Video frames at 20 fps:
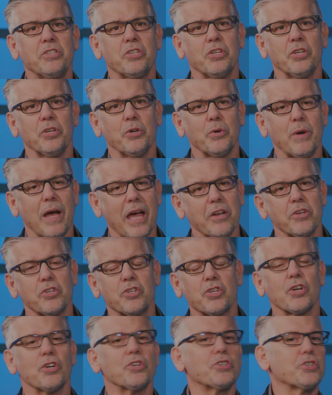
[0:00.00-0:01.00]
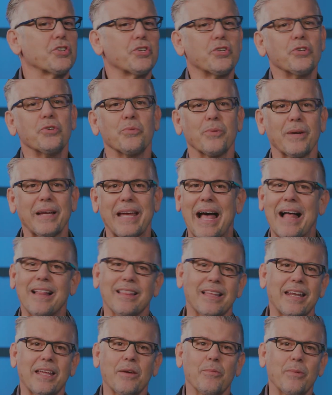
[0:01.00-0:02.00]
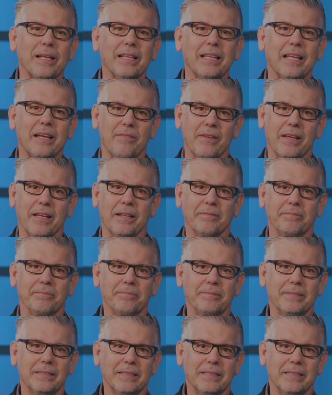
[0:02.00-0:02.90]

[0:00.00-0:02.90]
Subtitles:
Too and Church Too reality we live in.